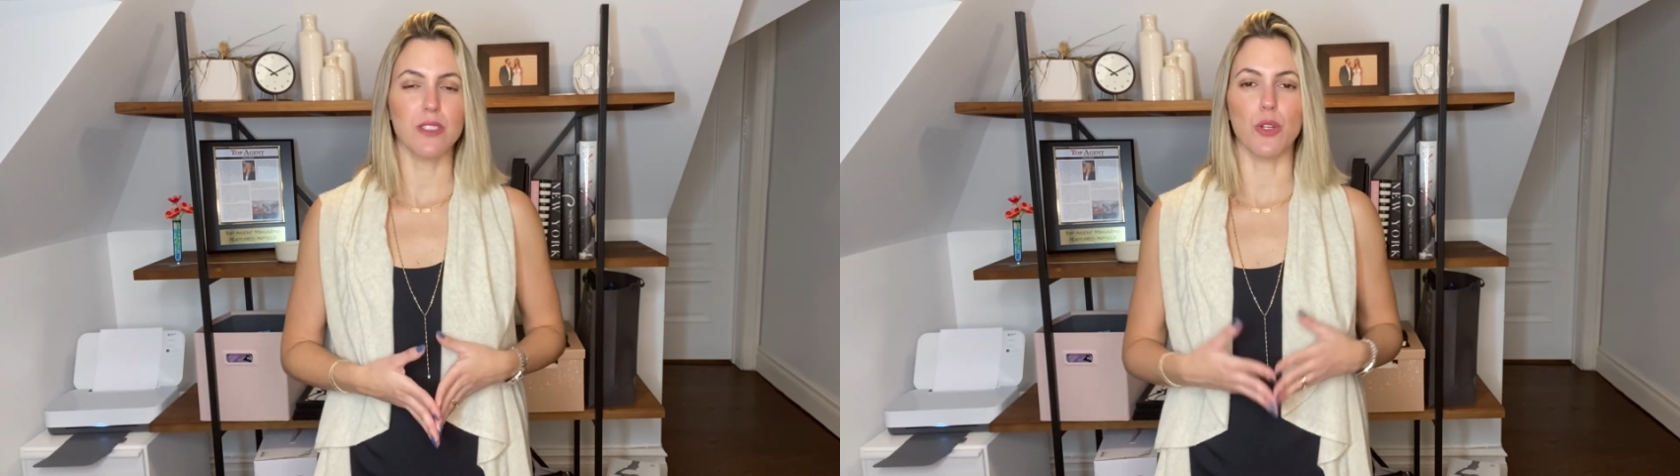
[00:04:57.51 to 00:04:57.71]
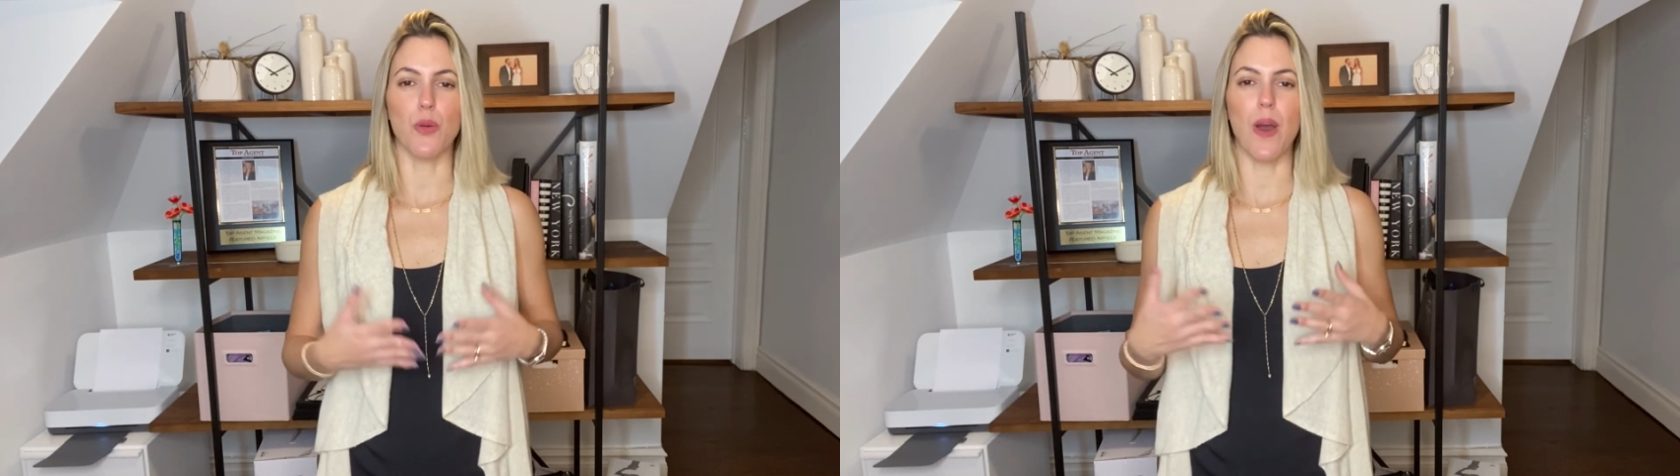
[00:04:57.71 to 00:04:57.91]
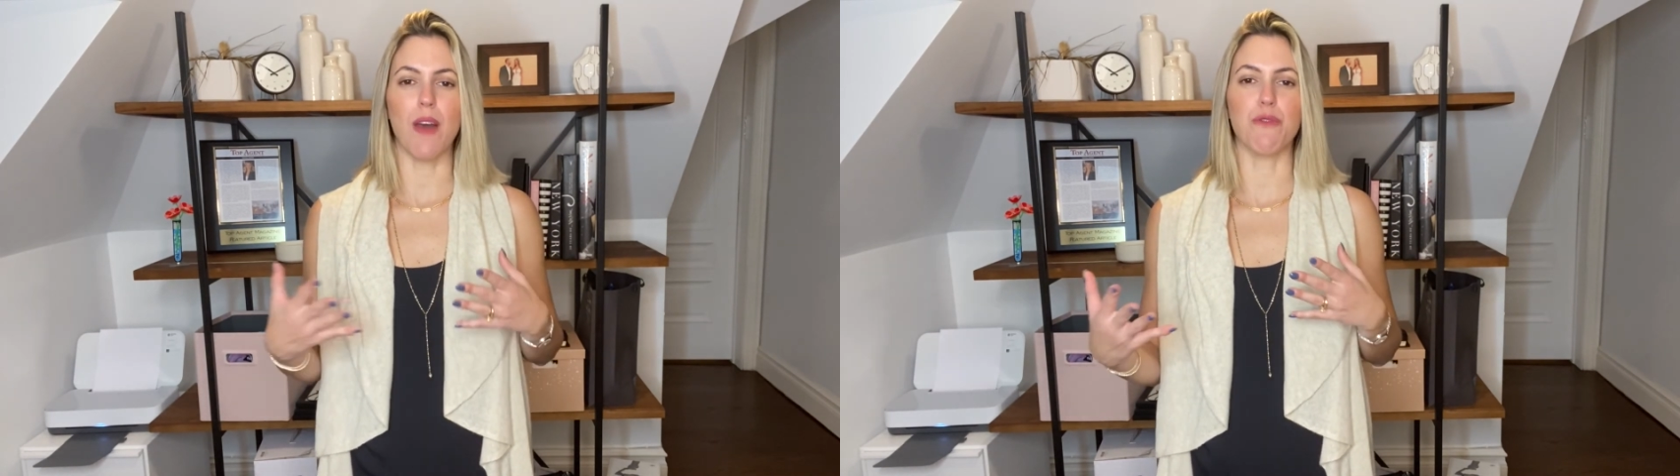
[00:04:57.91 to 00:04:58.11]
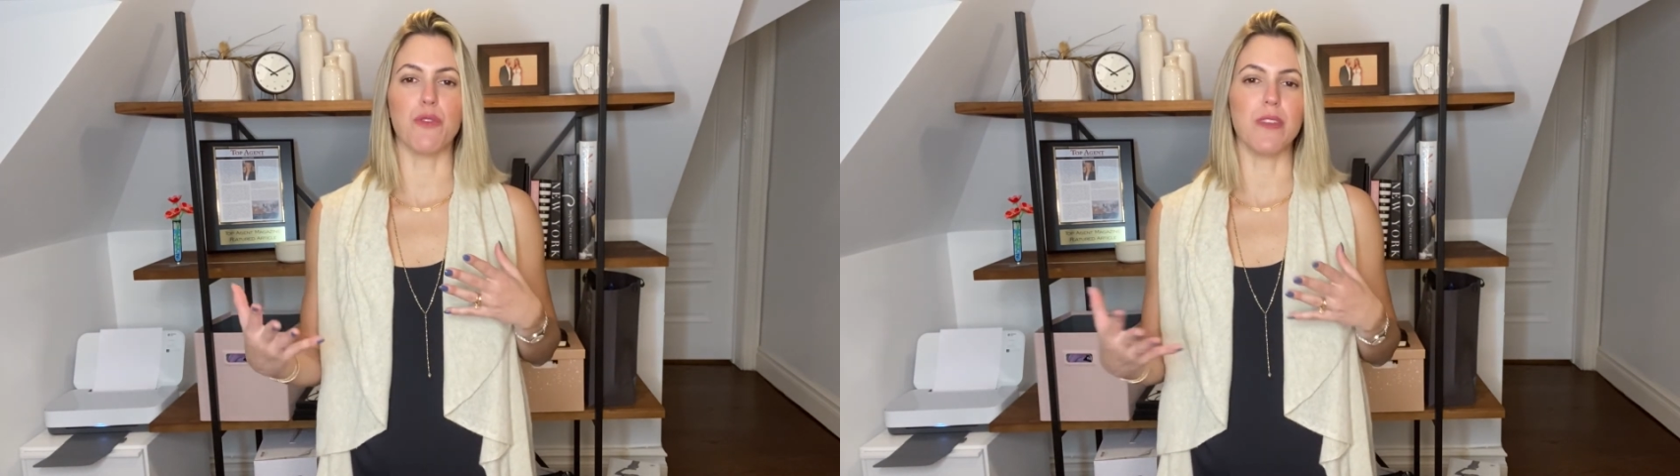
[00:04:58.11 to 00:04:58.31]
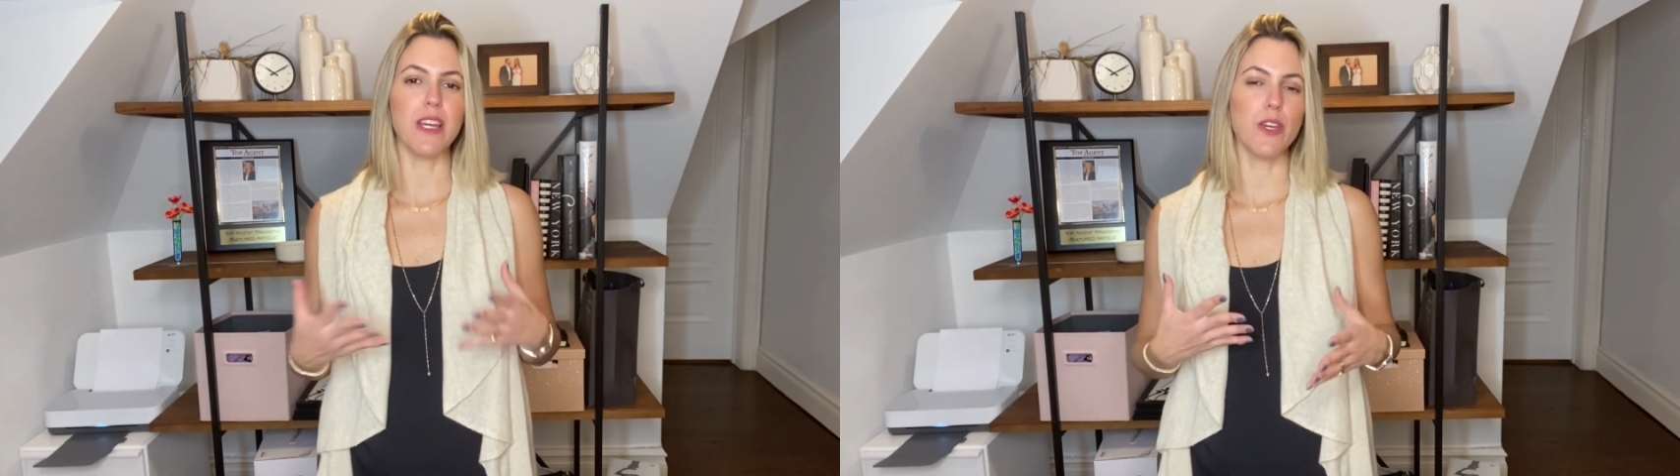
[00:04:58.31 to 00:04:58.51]
so you have
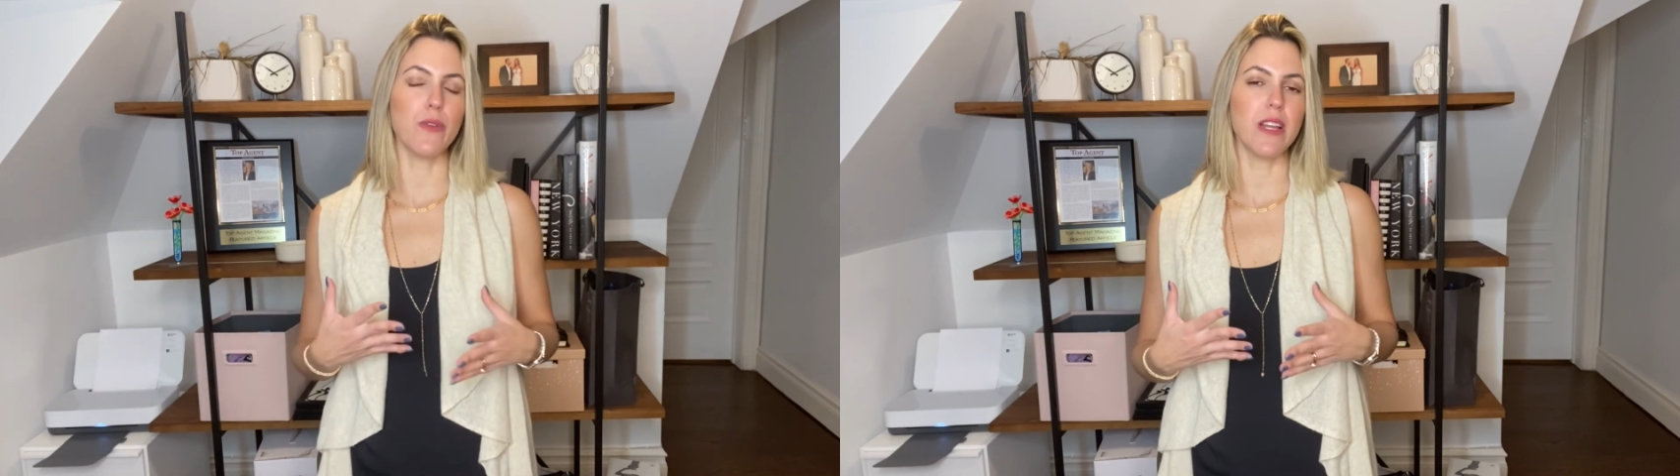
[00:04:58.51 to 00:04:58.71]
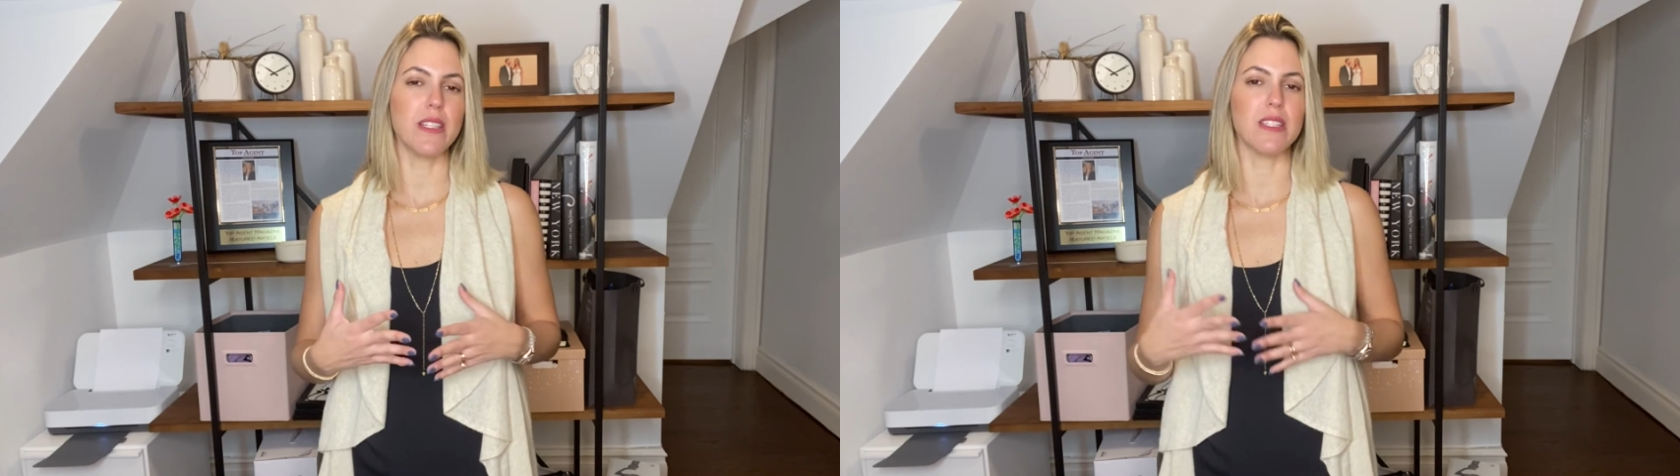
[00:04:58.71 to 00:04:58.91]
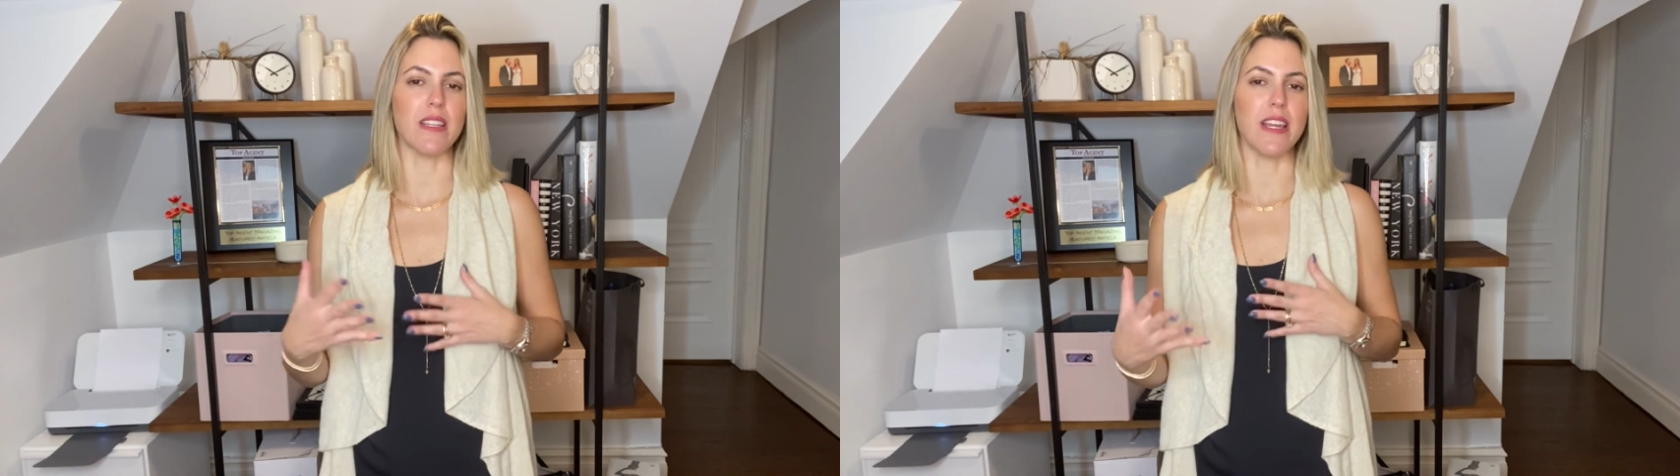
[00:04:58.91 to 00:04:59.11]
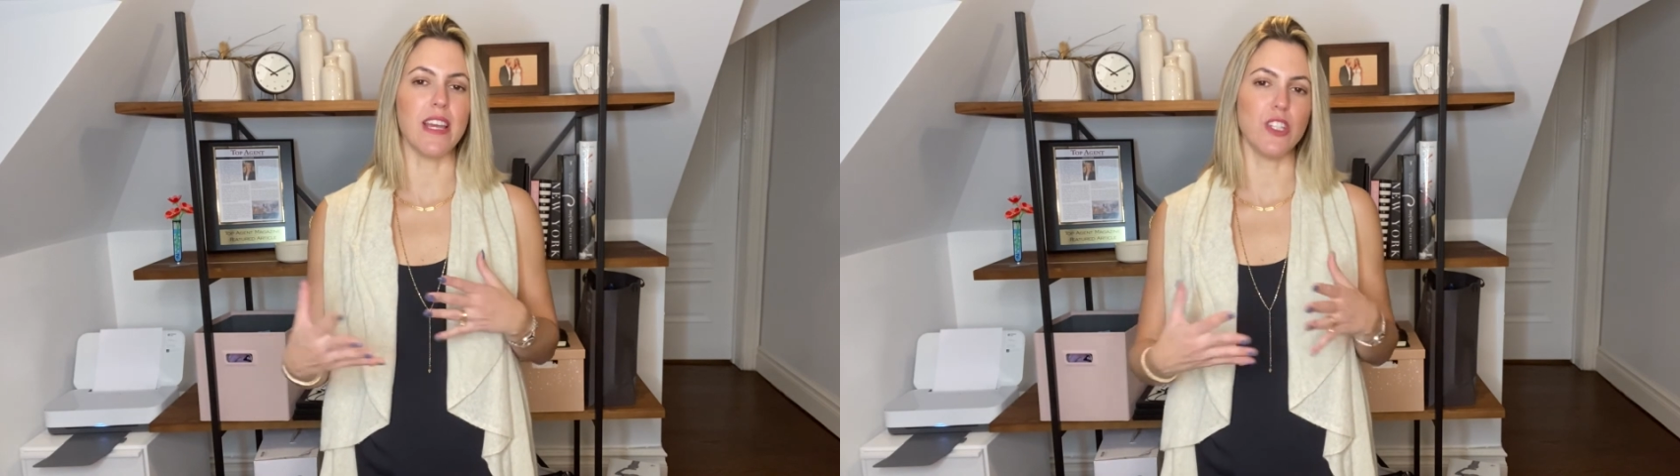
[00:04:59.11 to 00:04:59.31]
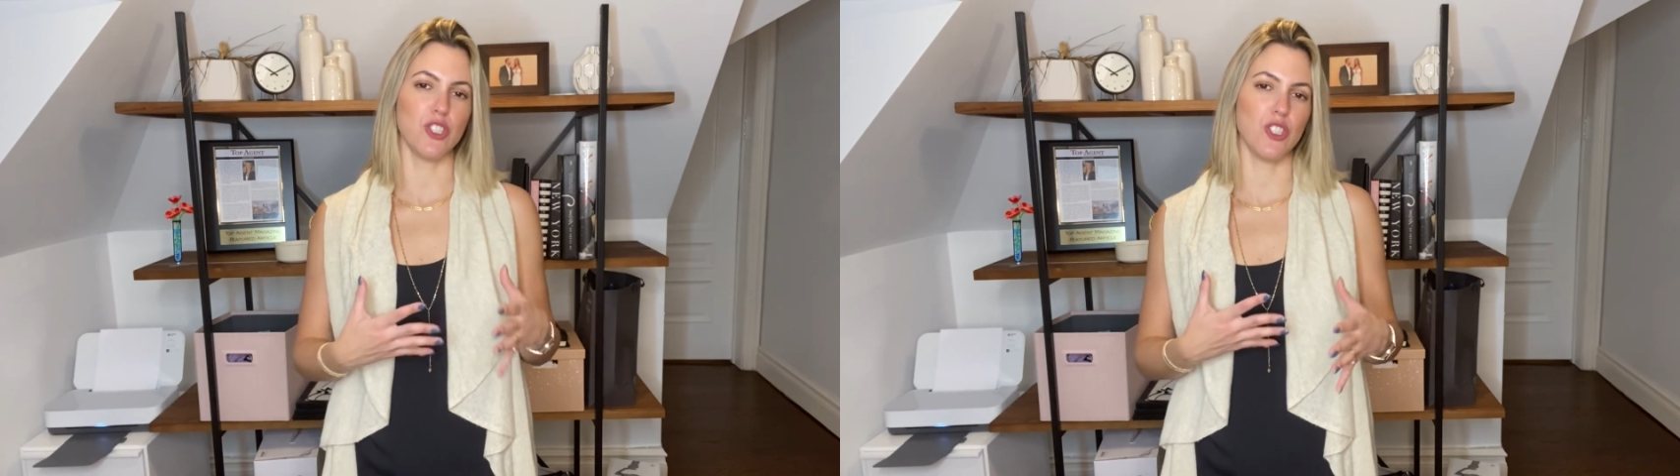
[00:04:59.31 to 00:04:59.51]
unique units and
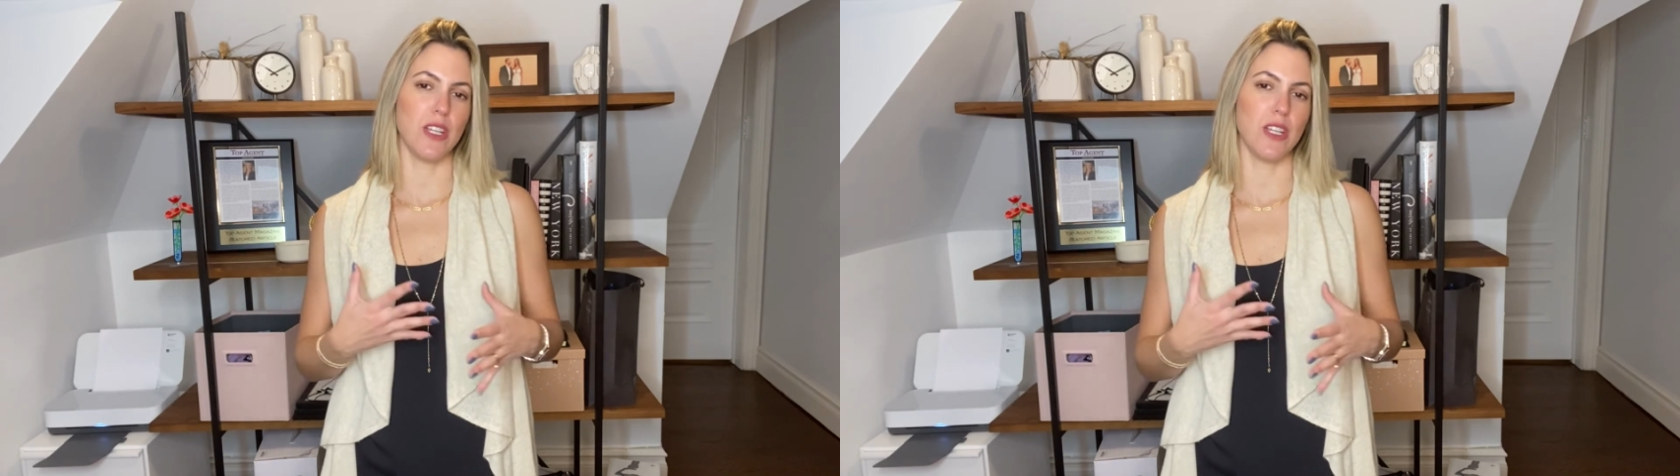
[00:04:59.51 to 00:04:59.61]
each